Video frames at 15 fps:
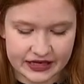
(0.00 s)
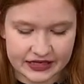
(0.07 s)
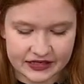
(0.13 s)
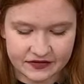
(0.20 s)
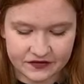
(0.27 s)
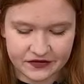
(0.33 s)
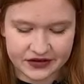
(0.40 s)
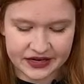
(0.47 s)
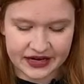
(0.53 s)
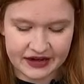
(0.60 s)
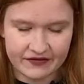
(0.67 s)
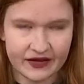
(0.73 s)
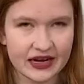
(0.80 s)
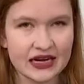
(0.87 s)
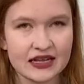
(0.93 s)
is free
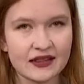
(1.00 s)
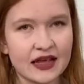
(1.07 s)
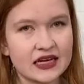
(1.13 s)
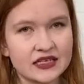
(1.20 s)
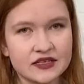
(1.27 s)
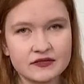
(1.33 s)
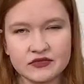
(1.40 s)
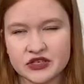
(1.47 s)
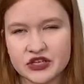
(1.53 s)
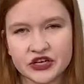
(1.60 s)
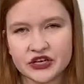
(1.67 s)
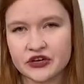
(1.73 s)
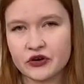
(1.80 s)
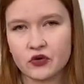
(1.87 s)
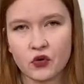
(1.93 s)
of any like
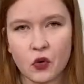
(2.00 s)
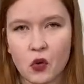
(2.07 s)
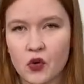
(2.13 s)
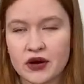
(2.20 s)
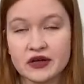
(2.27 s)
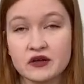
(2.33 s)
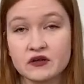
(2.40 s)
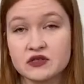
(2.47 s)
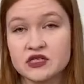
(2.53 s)
dirt or oil.